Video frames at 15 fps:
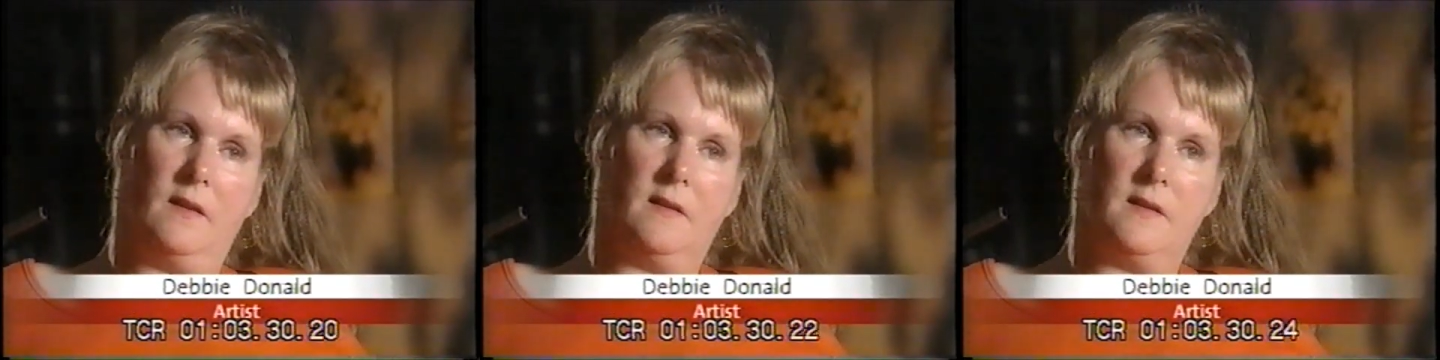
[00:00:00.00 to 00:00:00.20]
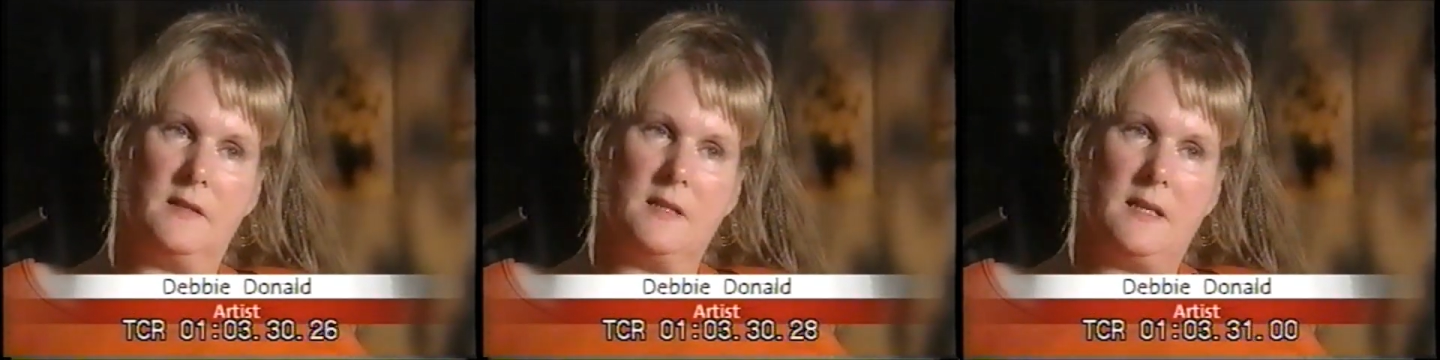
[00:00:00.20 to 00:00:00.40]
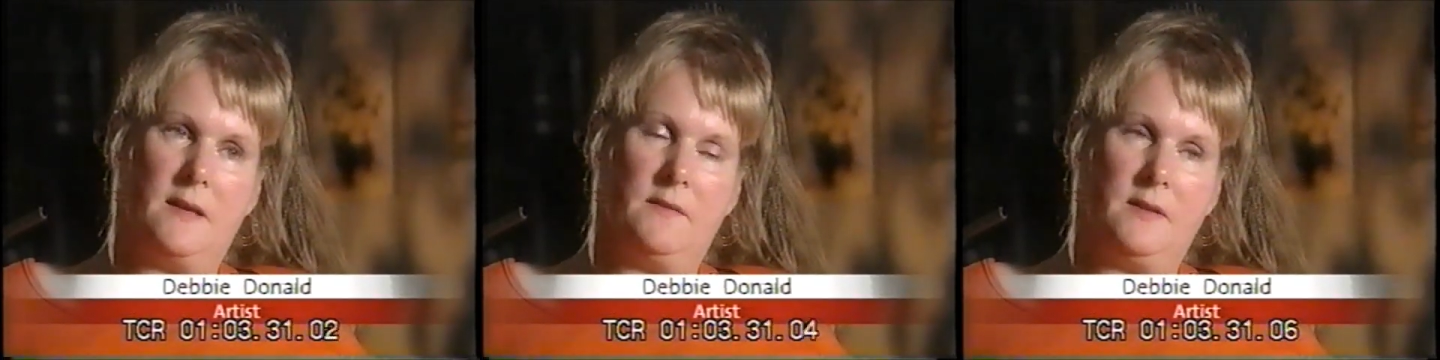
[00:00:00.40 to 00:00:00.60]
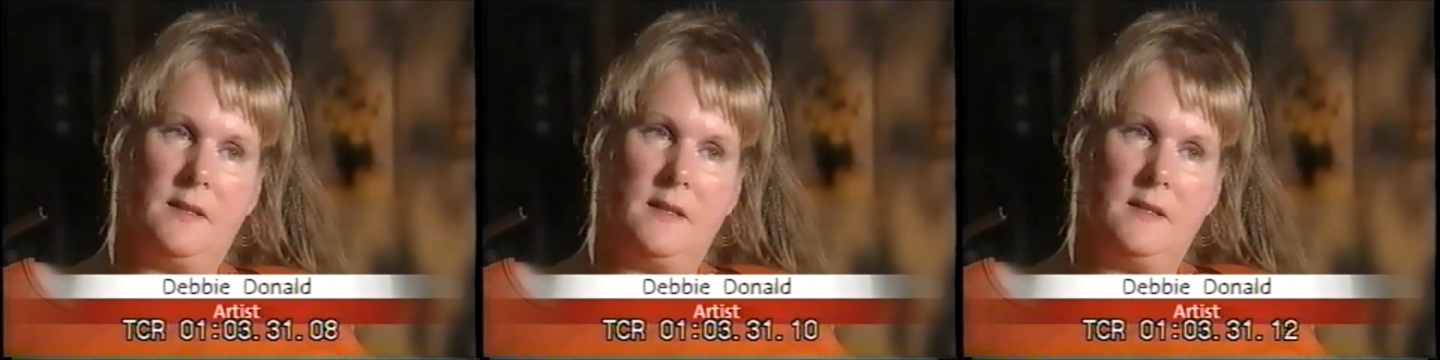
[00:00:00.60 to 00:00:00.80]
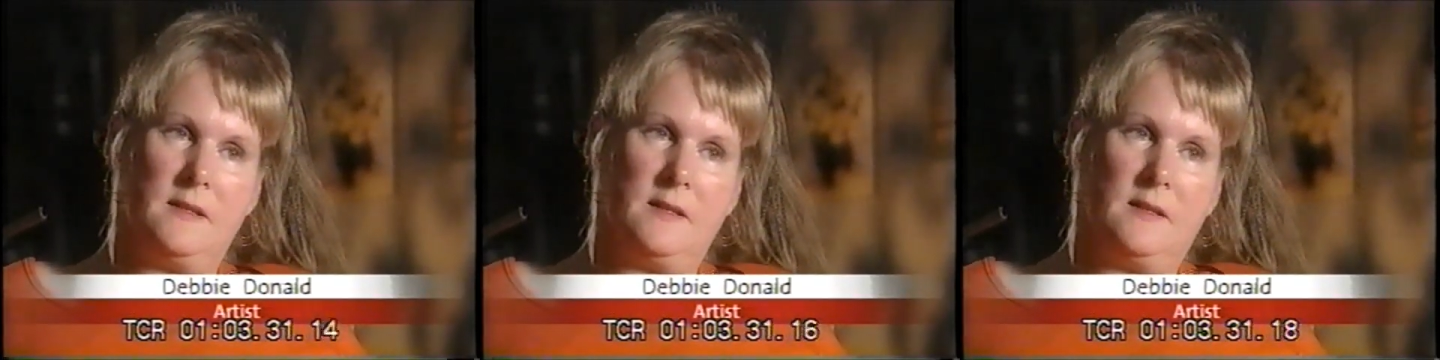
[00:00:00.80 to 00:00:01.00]
in the
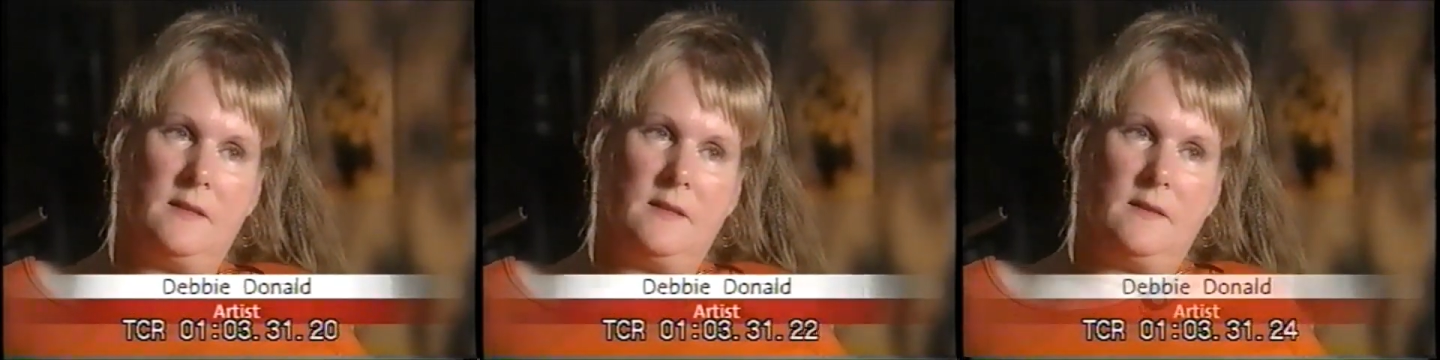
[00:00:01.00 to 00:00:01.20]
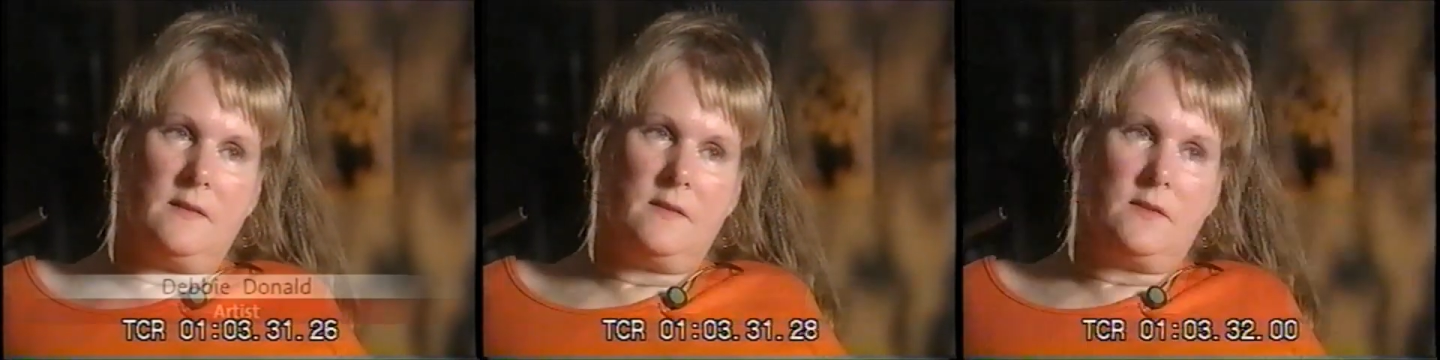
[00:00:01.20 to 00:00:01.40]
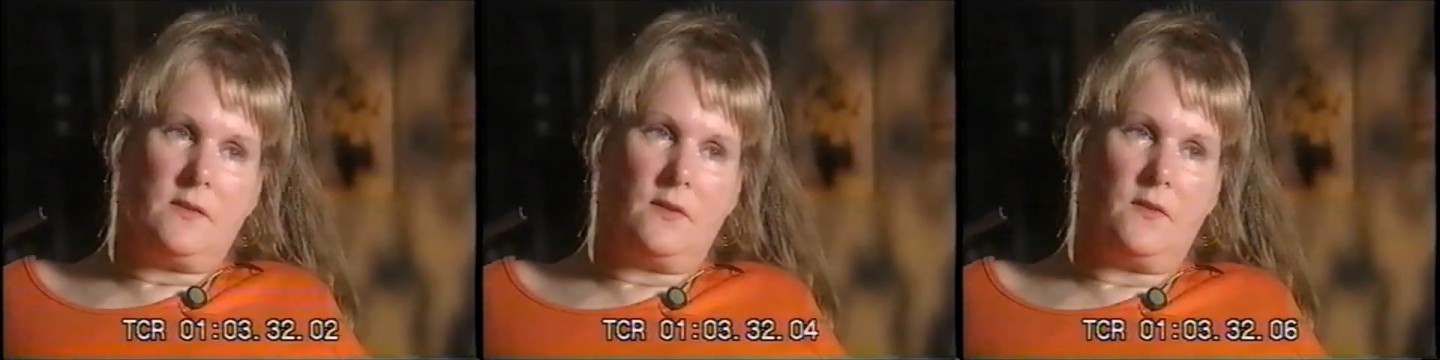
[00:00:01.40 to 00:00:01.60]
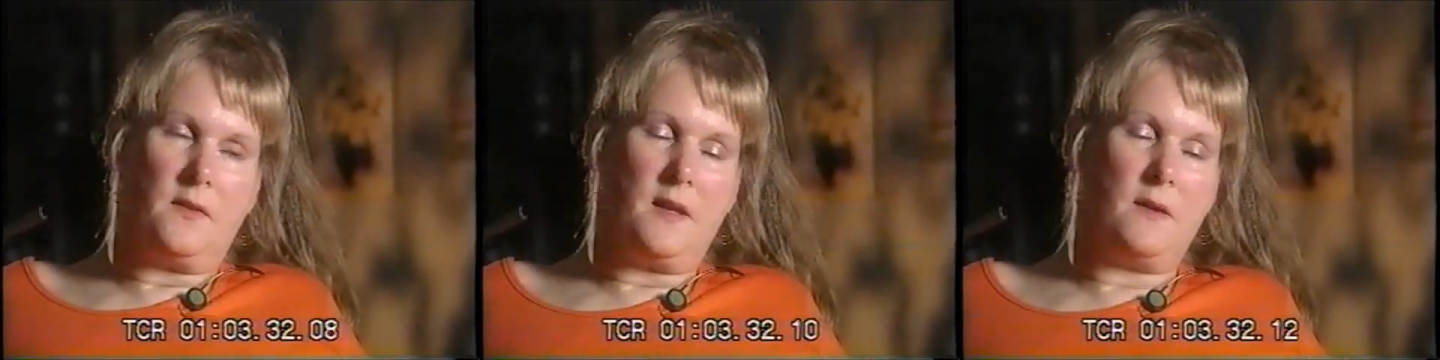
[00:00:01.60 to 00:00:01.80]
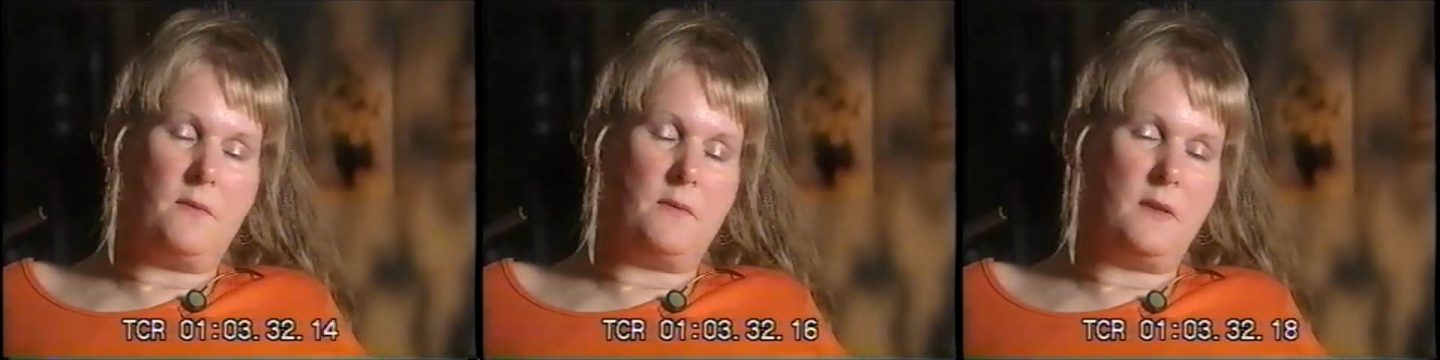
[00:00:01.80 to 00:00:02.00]
70s,
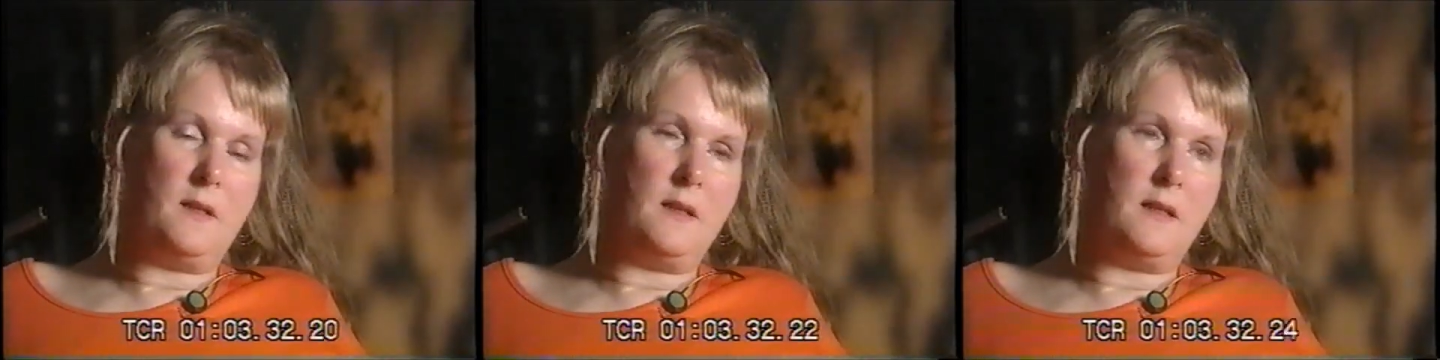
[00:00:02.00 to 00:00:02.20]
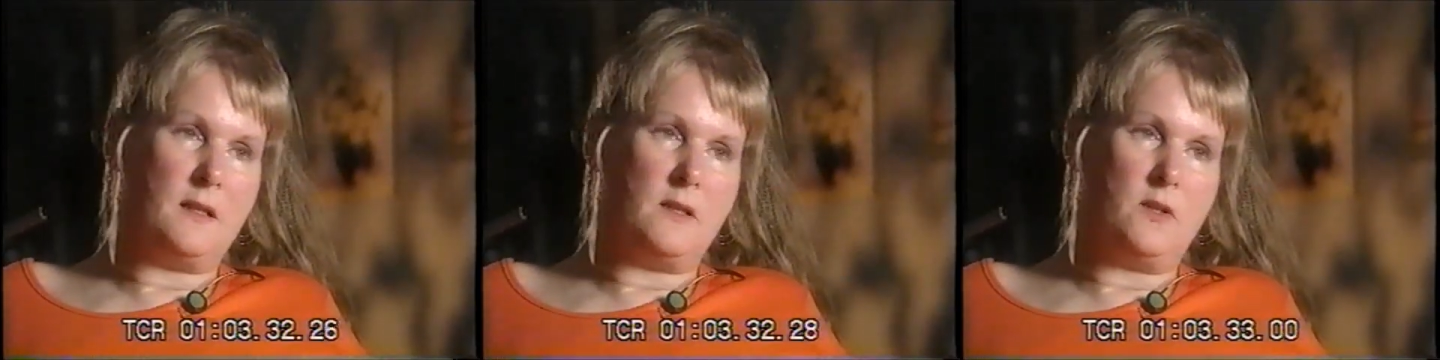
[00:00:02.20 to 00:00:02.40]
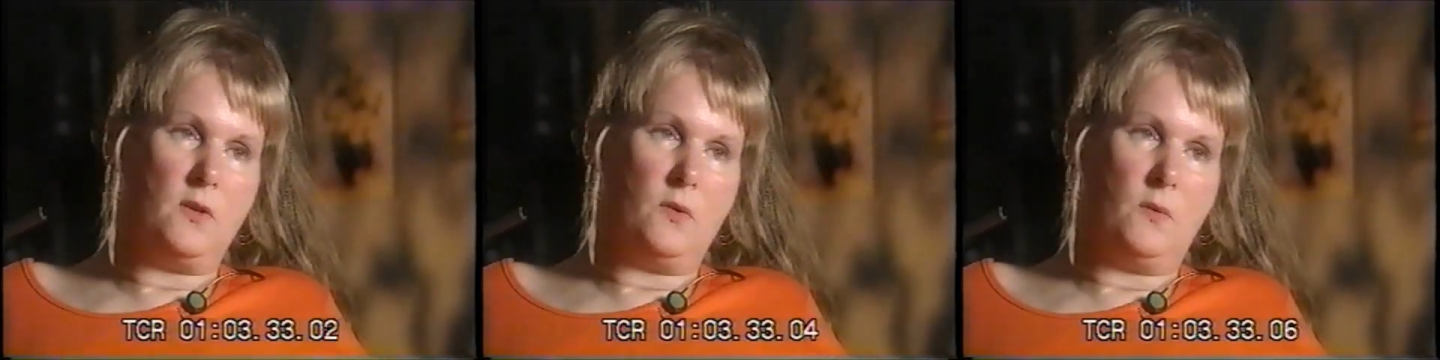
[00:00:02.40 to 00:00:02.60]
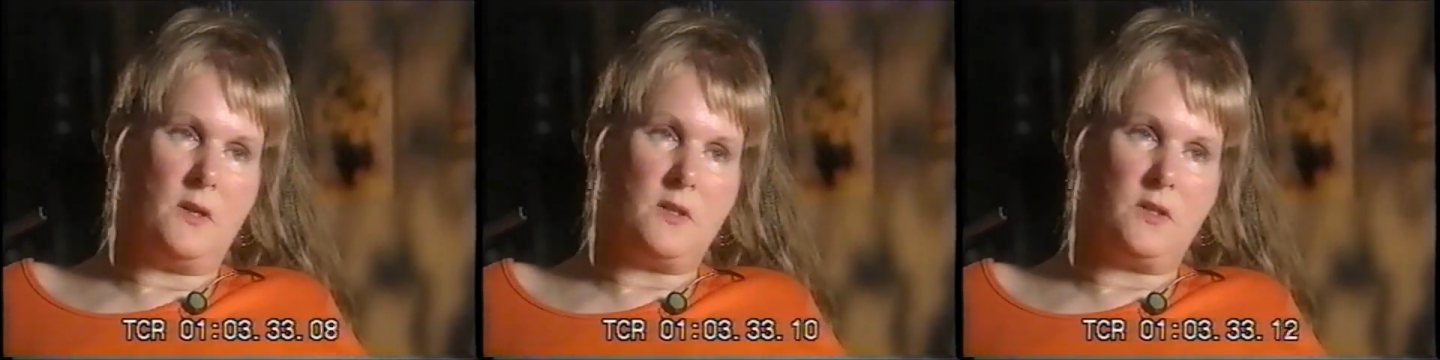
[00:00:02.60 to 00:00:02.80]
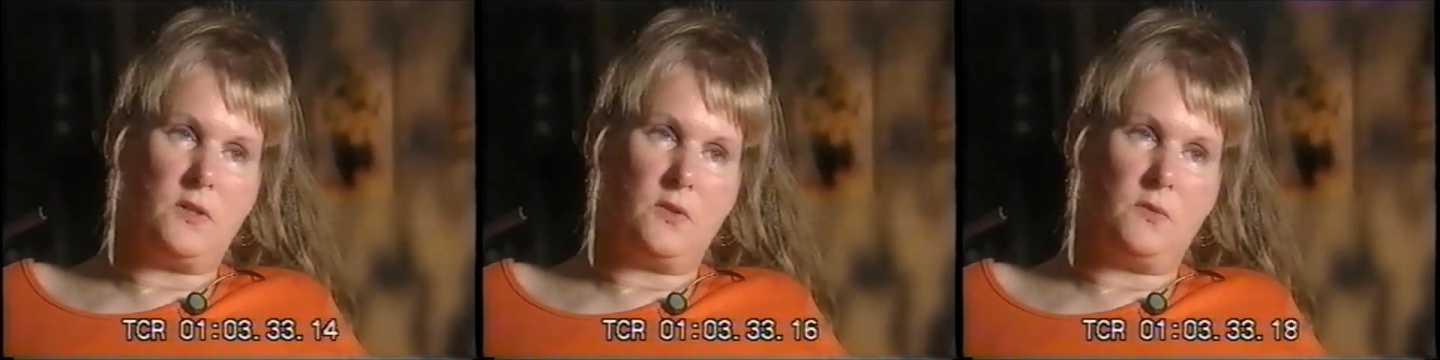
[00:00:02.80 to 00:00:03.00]
so they really didn't know
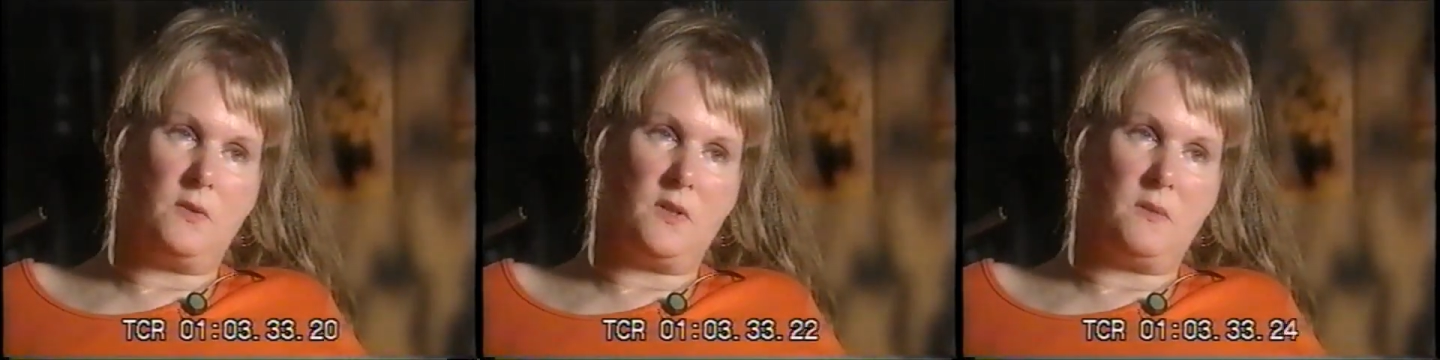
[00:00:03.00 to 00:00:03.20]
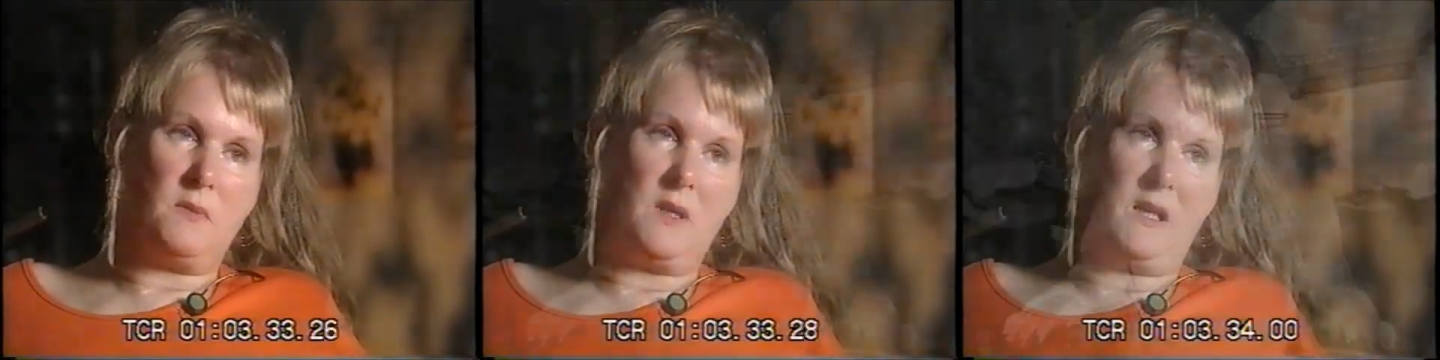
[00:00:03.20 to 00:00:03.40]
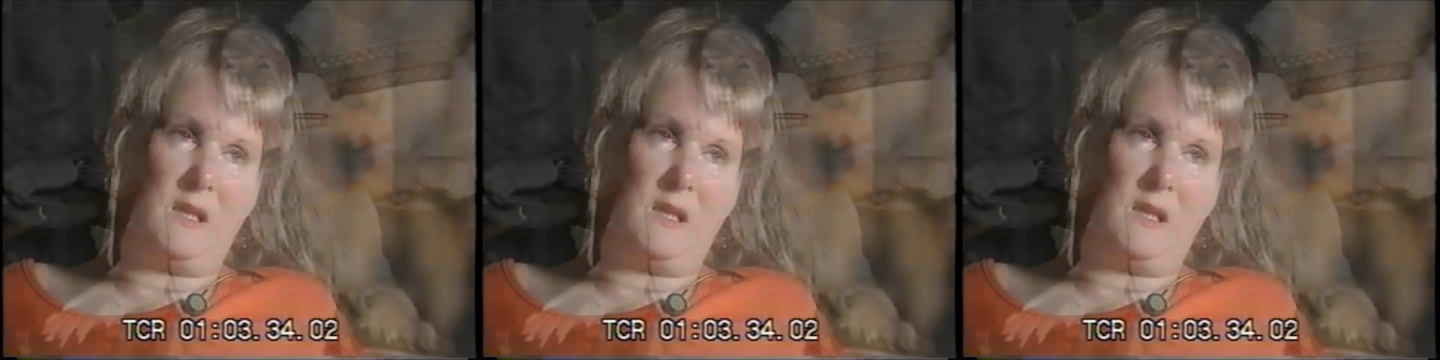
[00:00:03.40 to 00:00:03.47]
what to do with